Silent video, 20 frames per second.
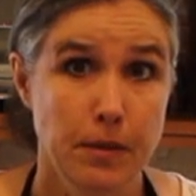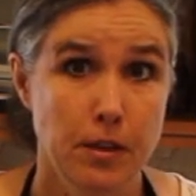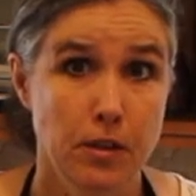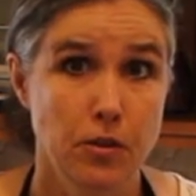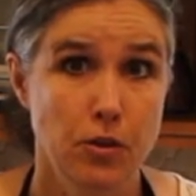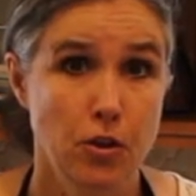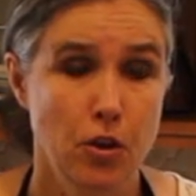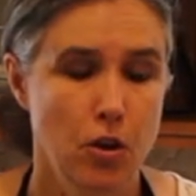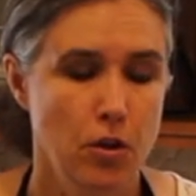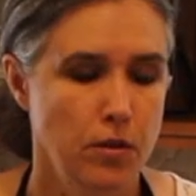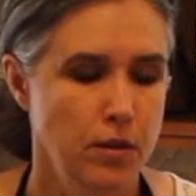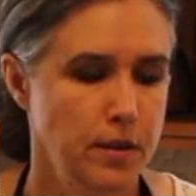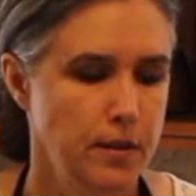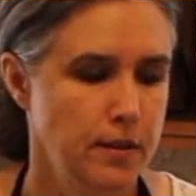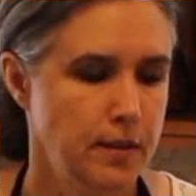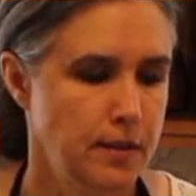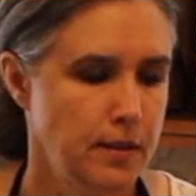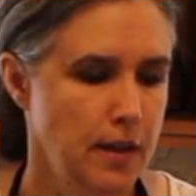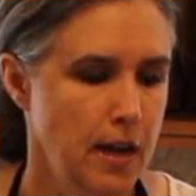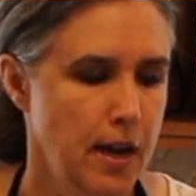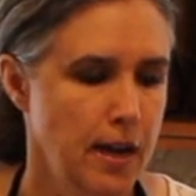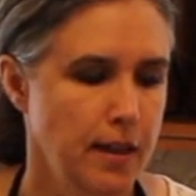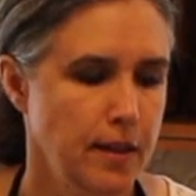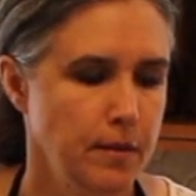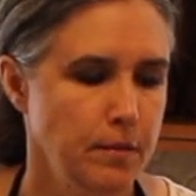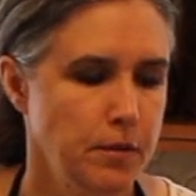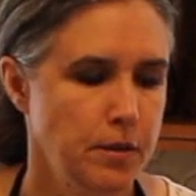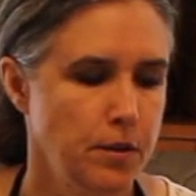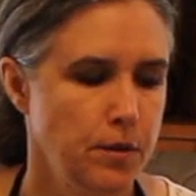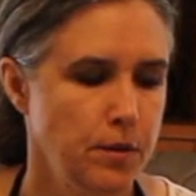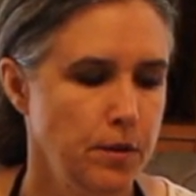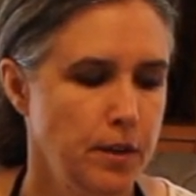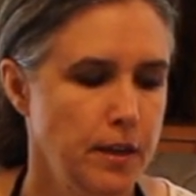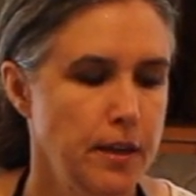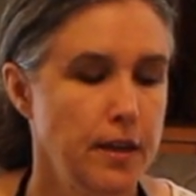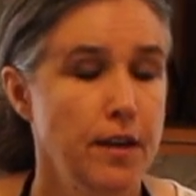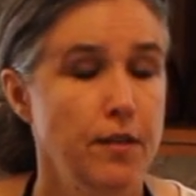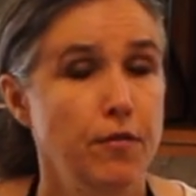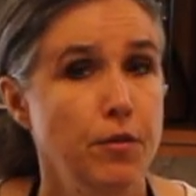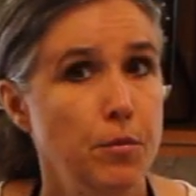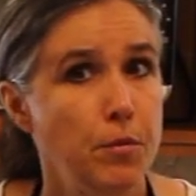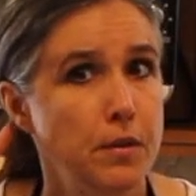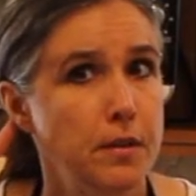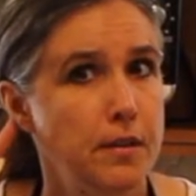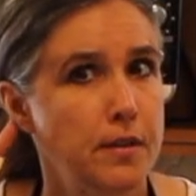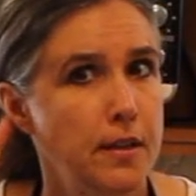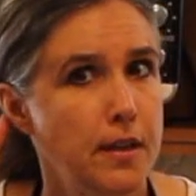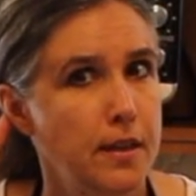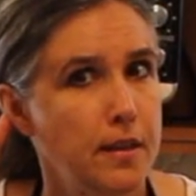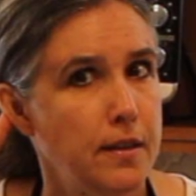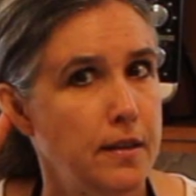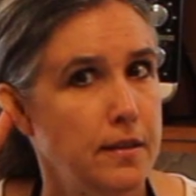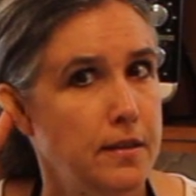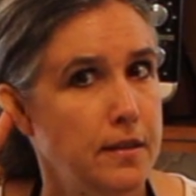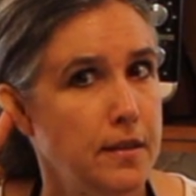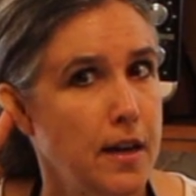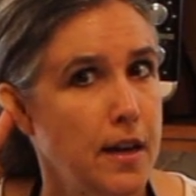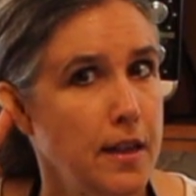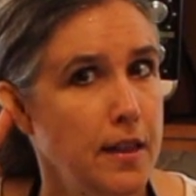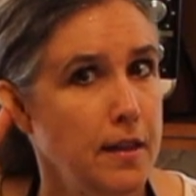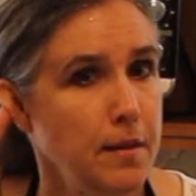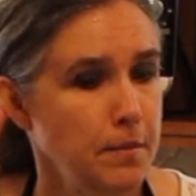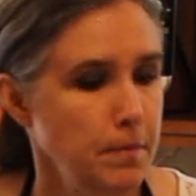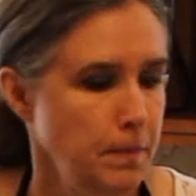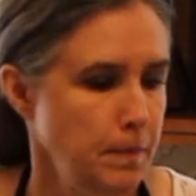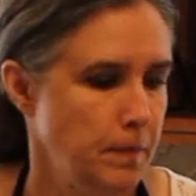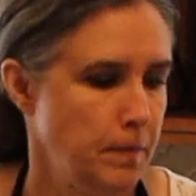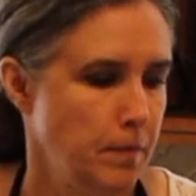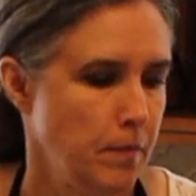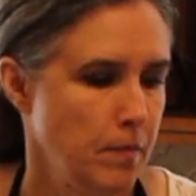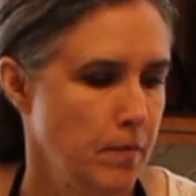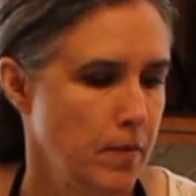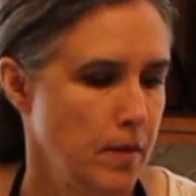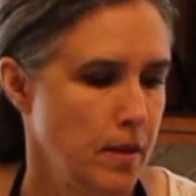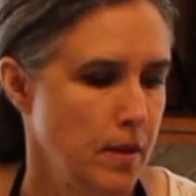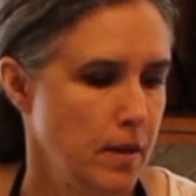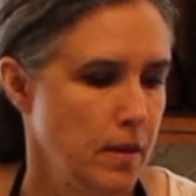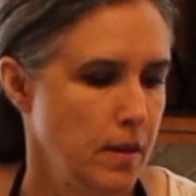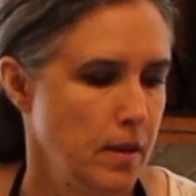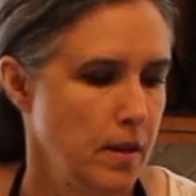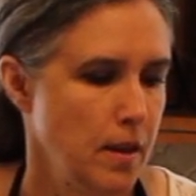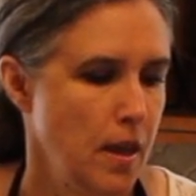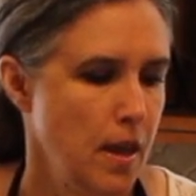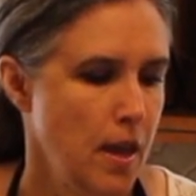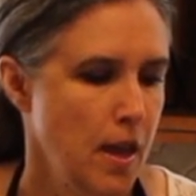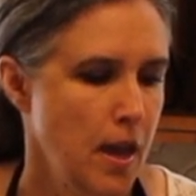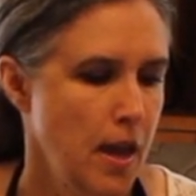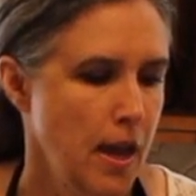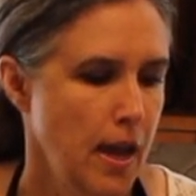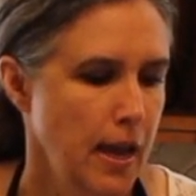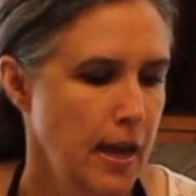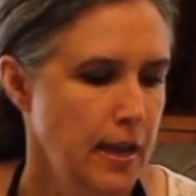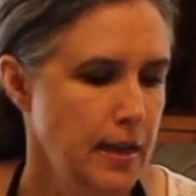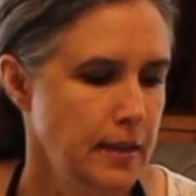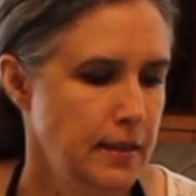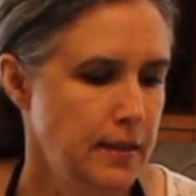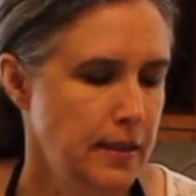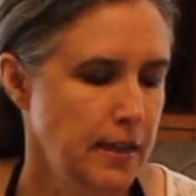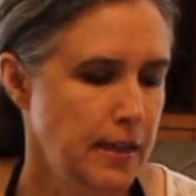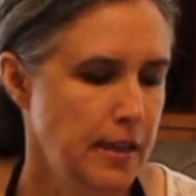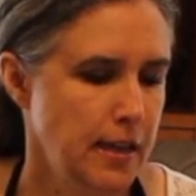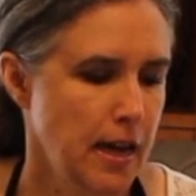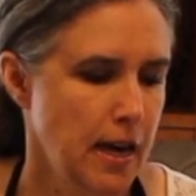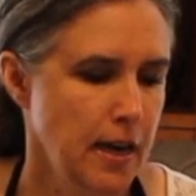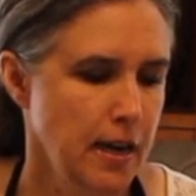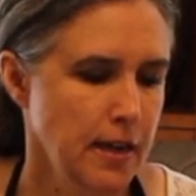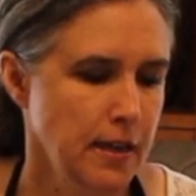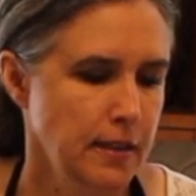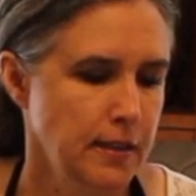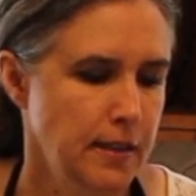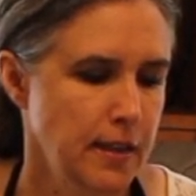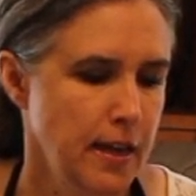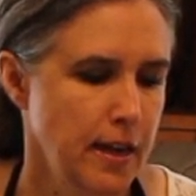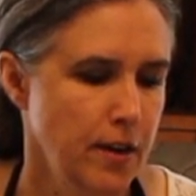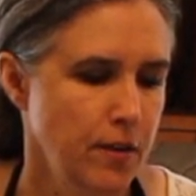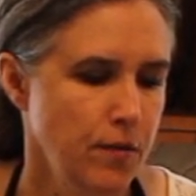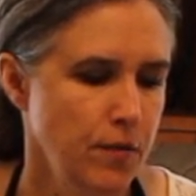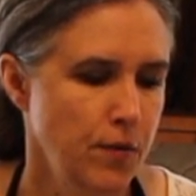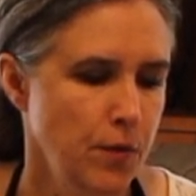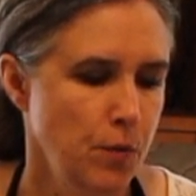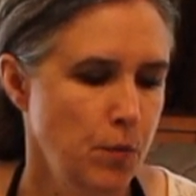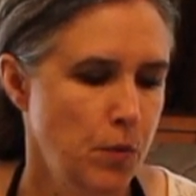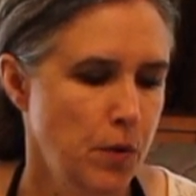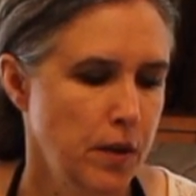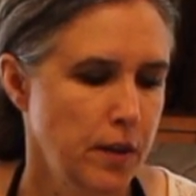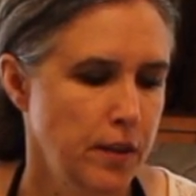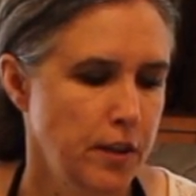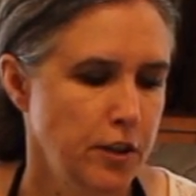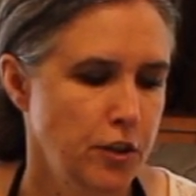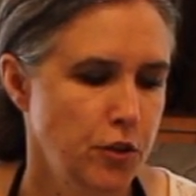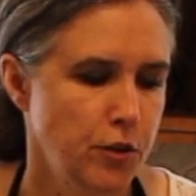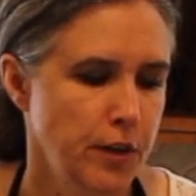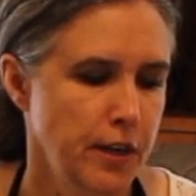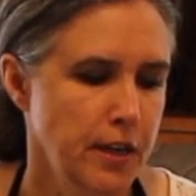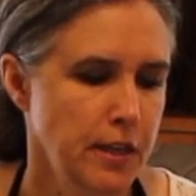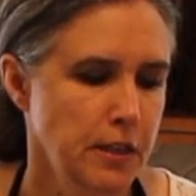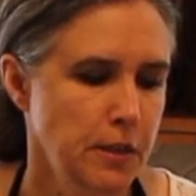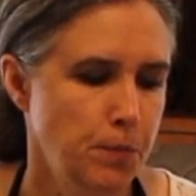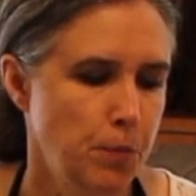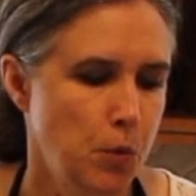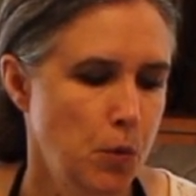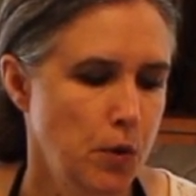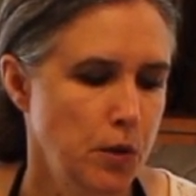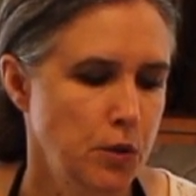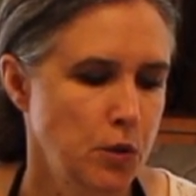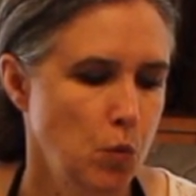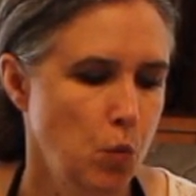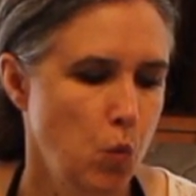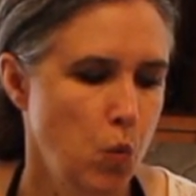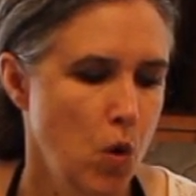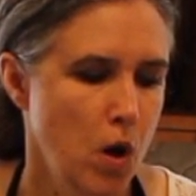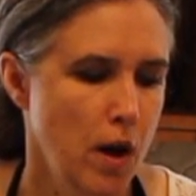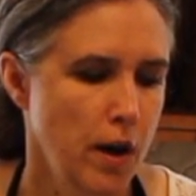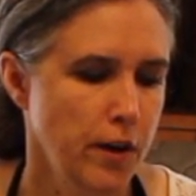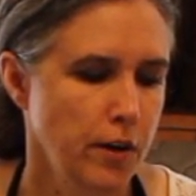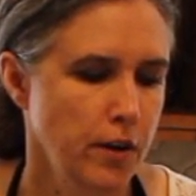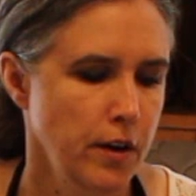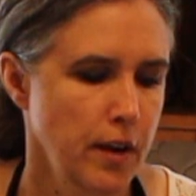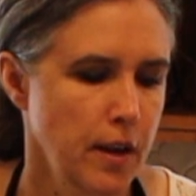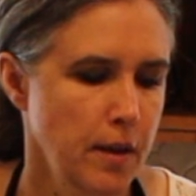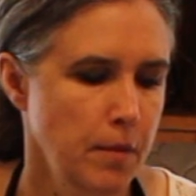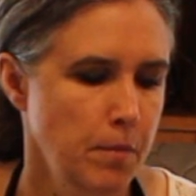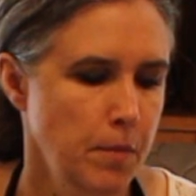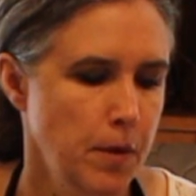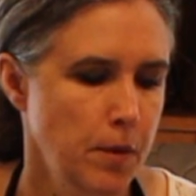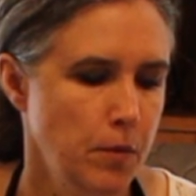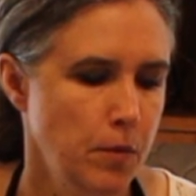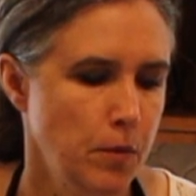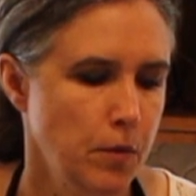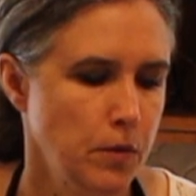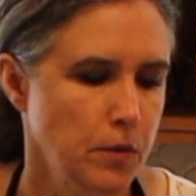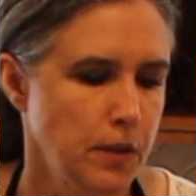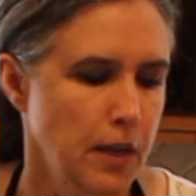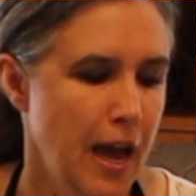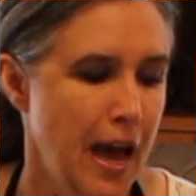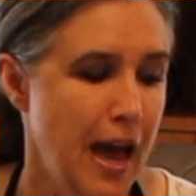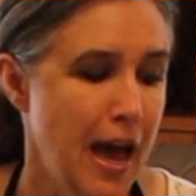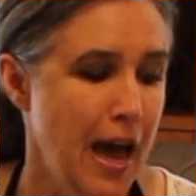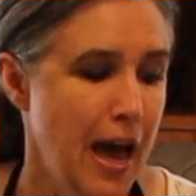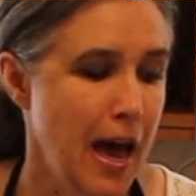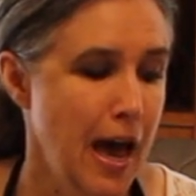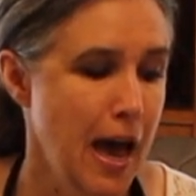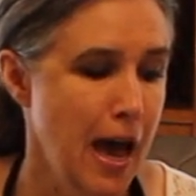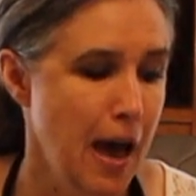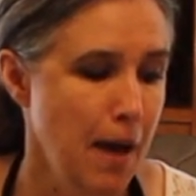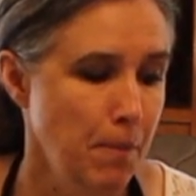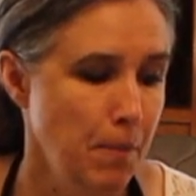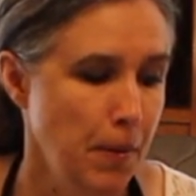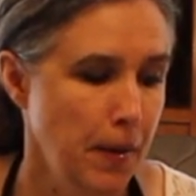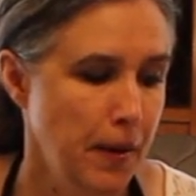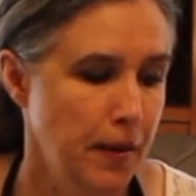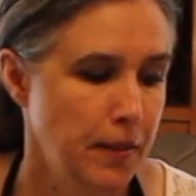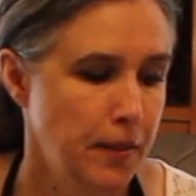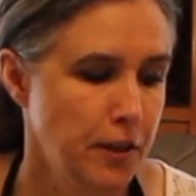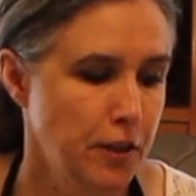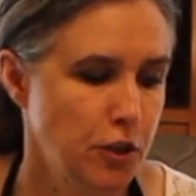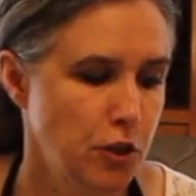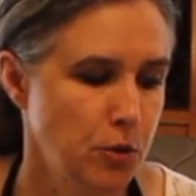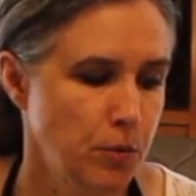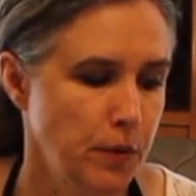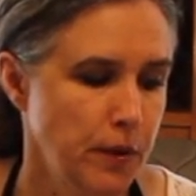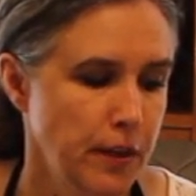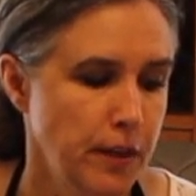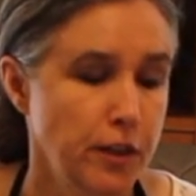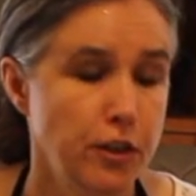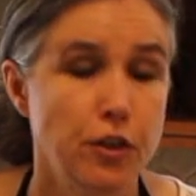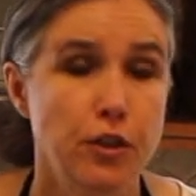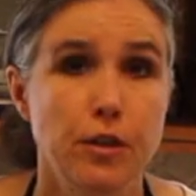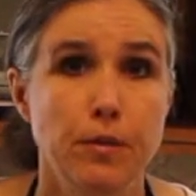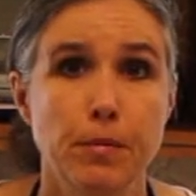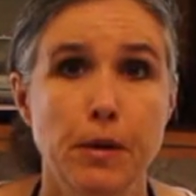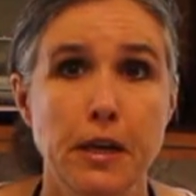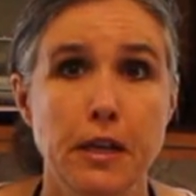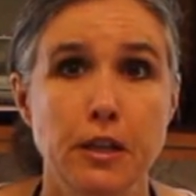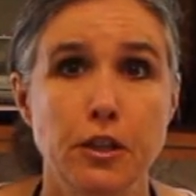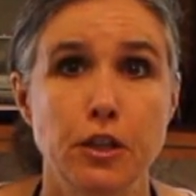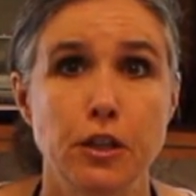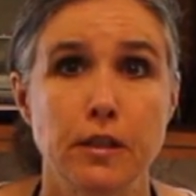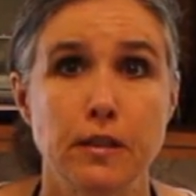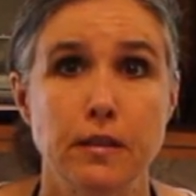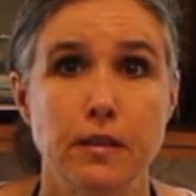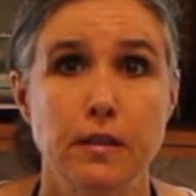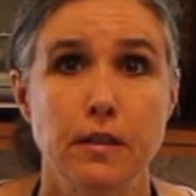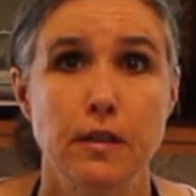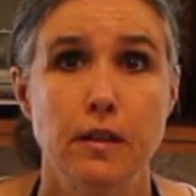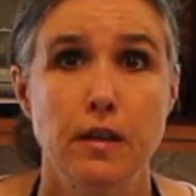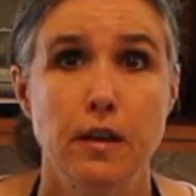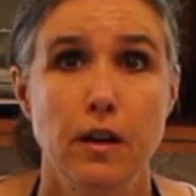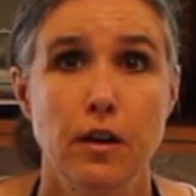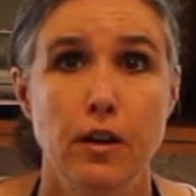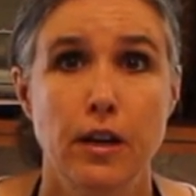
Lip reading: It's also called the xylem. So can everyone say the xylem? Is the youngest layer of the wood that transports water and minerals up the tree to the branches.